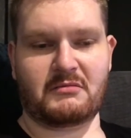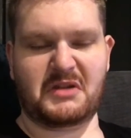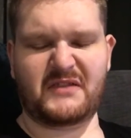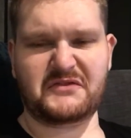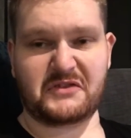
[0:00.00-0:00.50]

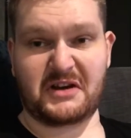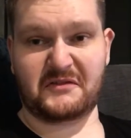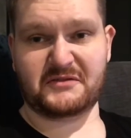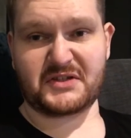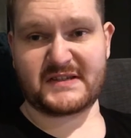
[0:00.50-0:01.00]
Left
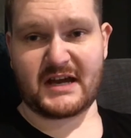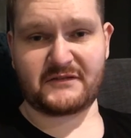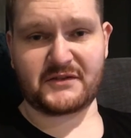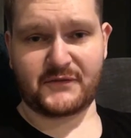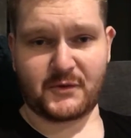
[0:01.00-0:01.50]
around just
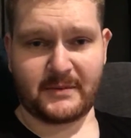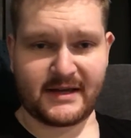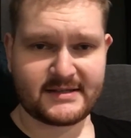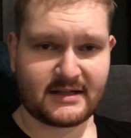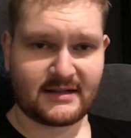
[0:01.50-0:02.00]
after 4
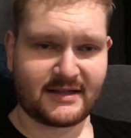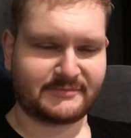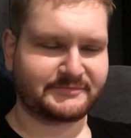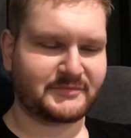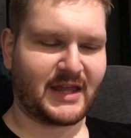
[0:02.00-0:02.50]

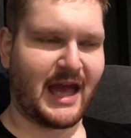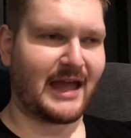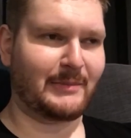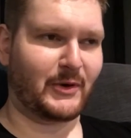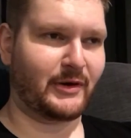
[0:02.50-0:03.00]
basically,
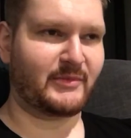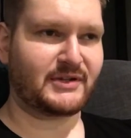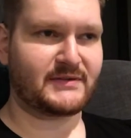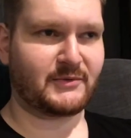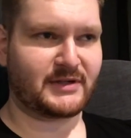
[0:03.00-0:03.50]
came home
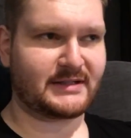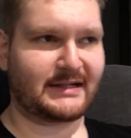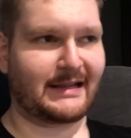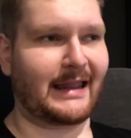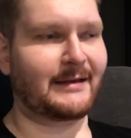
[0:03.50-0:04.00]
and just wanted to
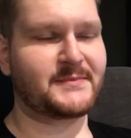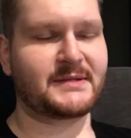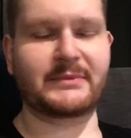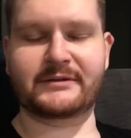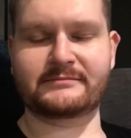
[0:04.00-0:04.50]

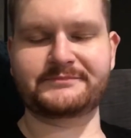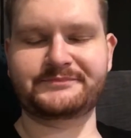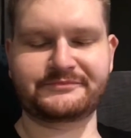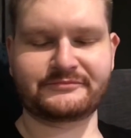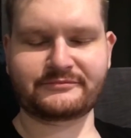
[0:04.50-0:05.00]
collapse, but
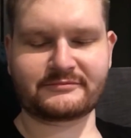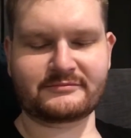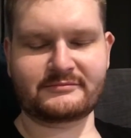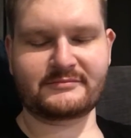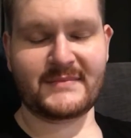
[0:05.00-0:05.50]

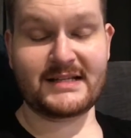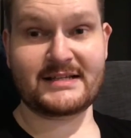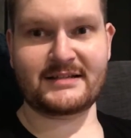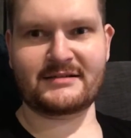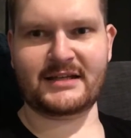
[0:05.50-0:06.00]

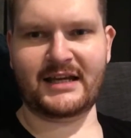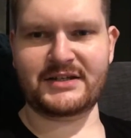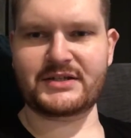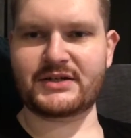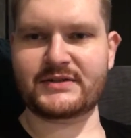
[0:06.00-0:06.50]

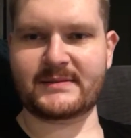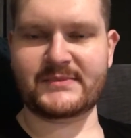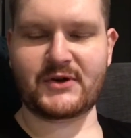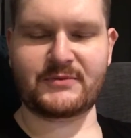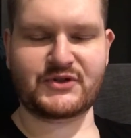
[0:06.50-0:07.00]
needed to do
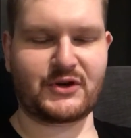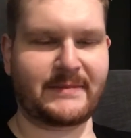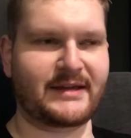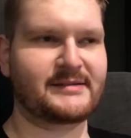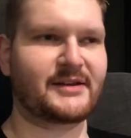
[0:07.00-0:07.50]
some sort of
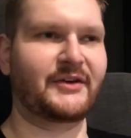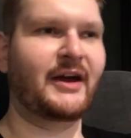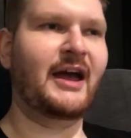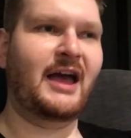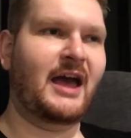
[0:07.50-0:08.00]
shopping, so
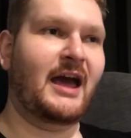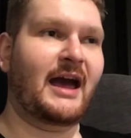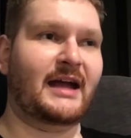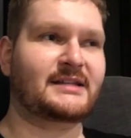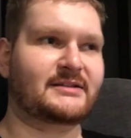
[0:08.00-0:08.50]

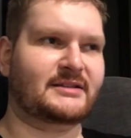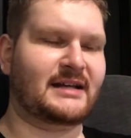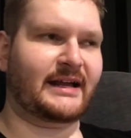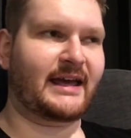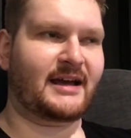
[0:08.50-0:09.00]
had to
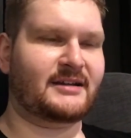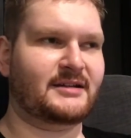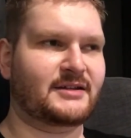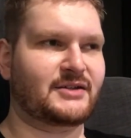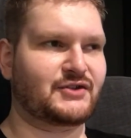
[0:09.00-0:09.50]
duck out
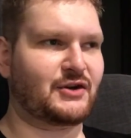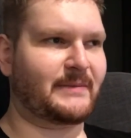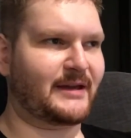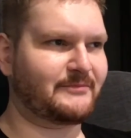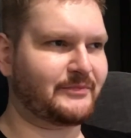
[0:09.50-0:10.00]
to
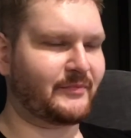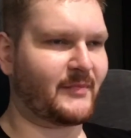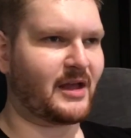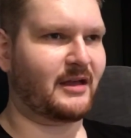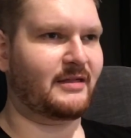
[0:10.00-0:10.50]
shopping.
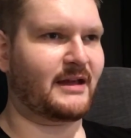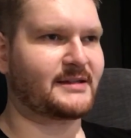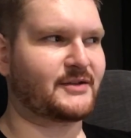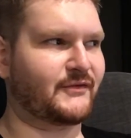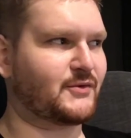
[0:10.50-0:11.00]
And
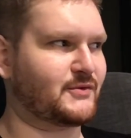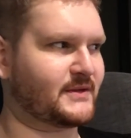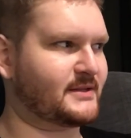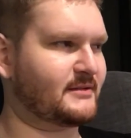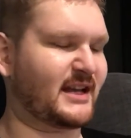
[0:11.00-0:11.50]
that's of
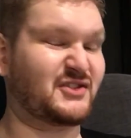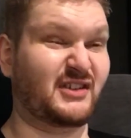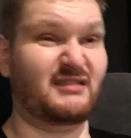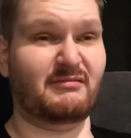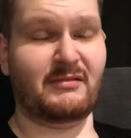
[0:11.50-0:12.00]
course
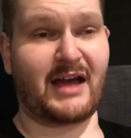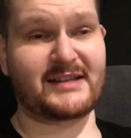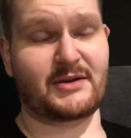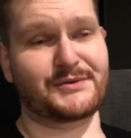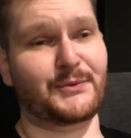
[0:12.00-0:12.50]
actually
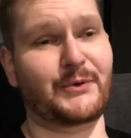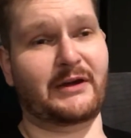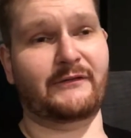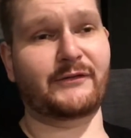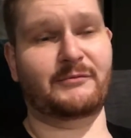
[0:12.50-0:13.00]
as I was
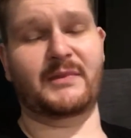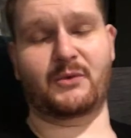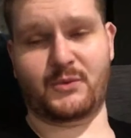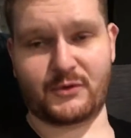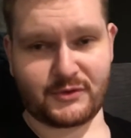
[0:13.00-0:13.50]
walking from
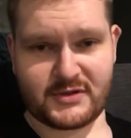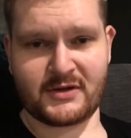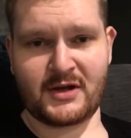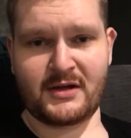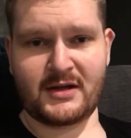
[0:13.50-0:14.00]
the ward
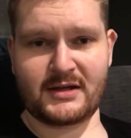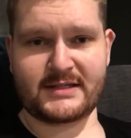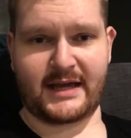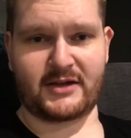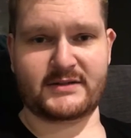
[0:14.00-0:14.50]

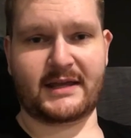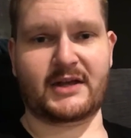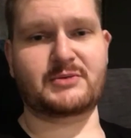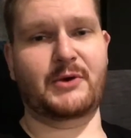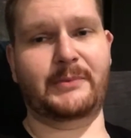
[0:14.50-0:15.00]
down to
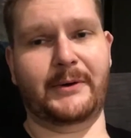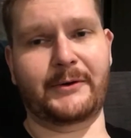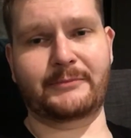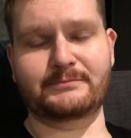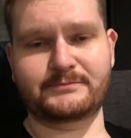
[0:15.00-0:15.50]
catch my Uber
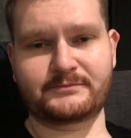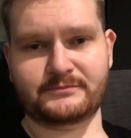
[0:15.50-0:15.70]
home,